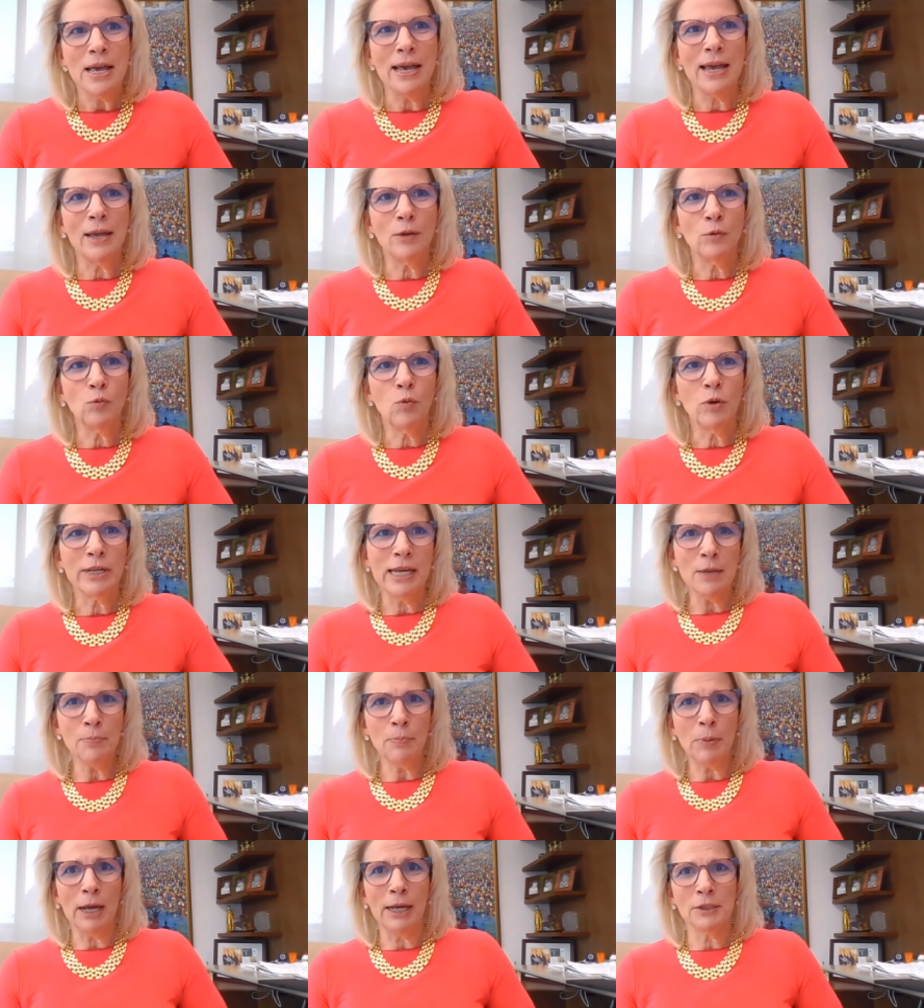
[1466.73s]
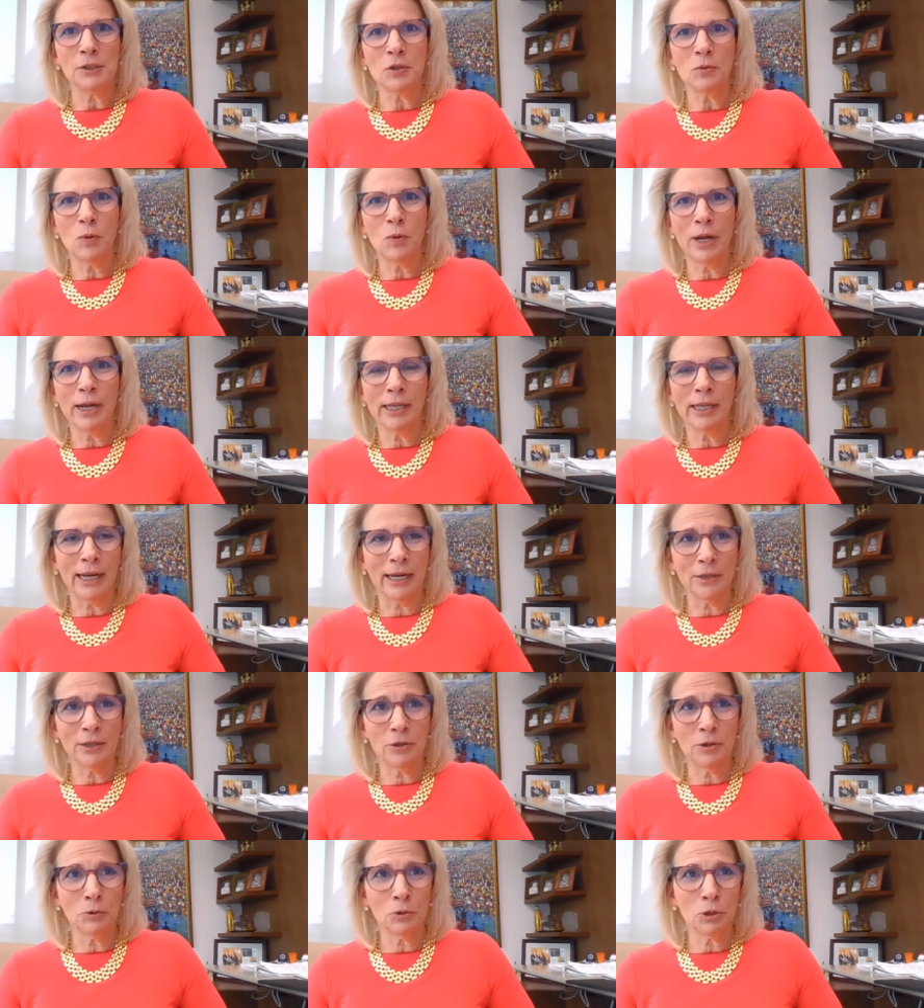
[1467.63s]
And when he passed away and
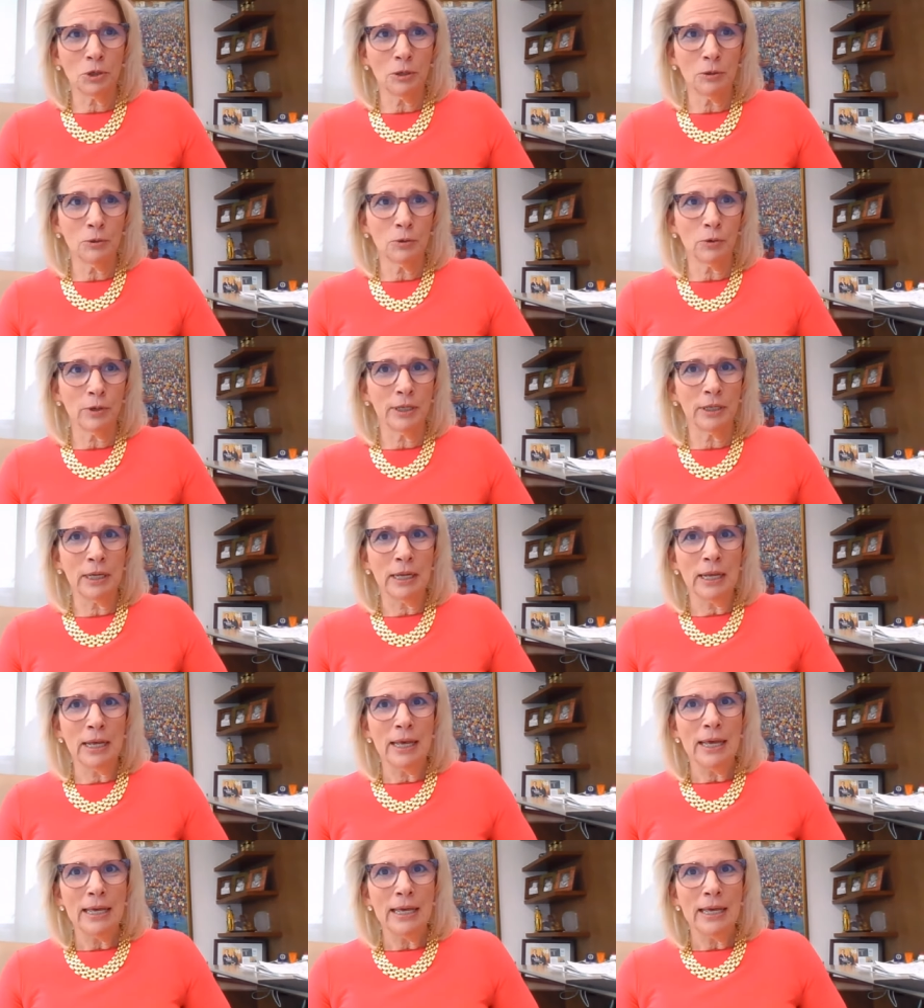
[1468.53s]
had no children,